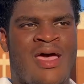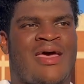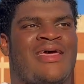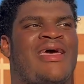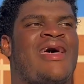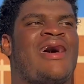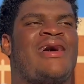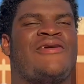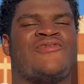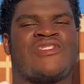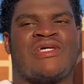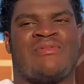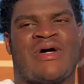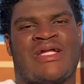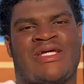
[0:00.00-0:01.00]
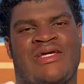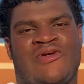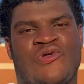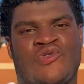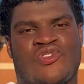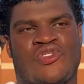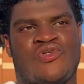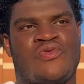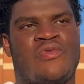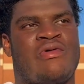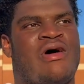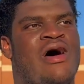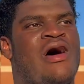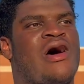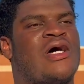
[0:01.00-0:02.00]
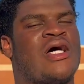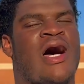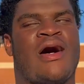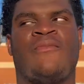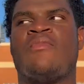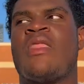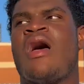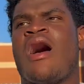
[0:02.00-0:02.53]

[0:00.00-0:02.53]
Yeah, it was something I had to get used to. I'm